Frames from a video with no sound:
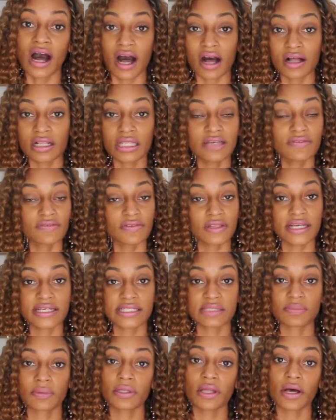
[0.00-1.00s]
I'll leave
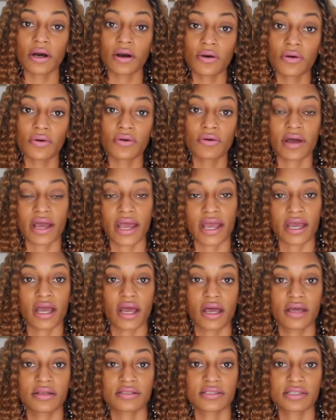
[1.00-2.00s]
links below,
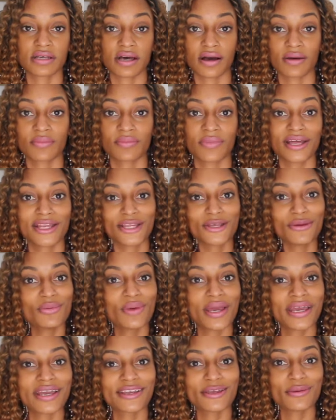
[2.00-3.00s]
and you
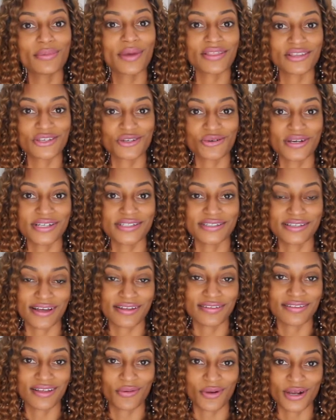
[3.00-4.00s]
make the choice
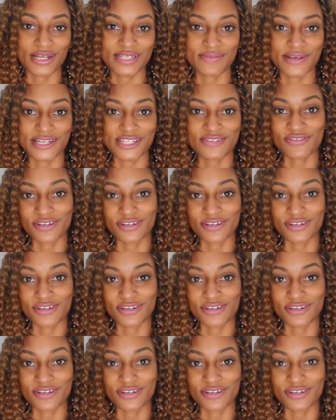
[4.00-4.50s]
that works best